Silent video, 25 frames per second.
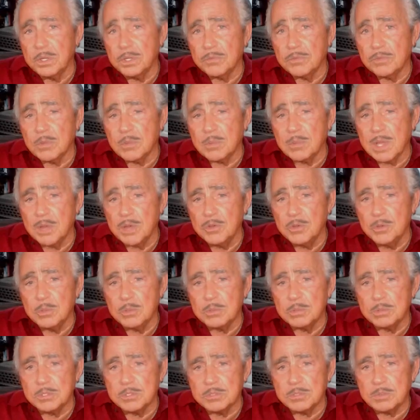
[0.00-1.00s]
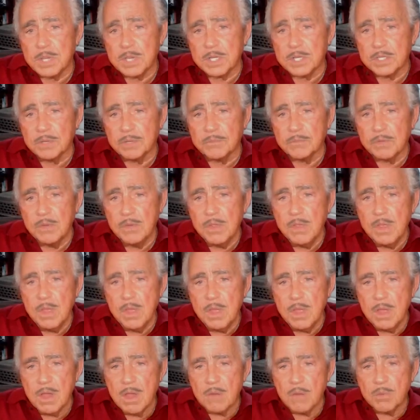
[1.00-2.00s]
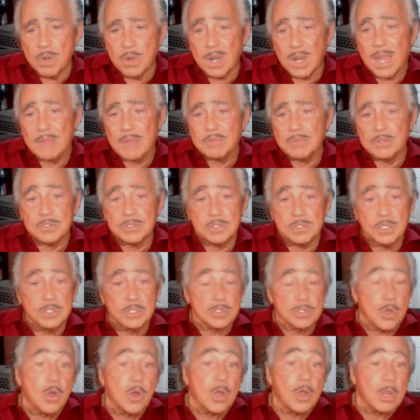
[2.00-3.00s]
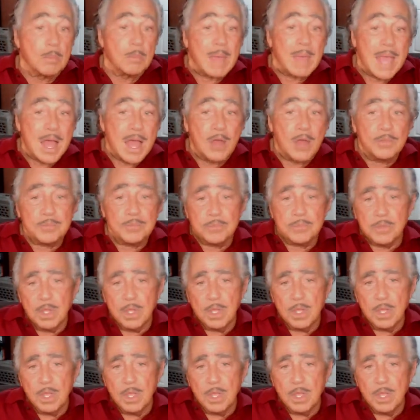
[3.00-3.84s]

from our human perspective of what life is all about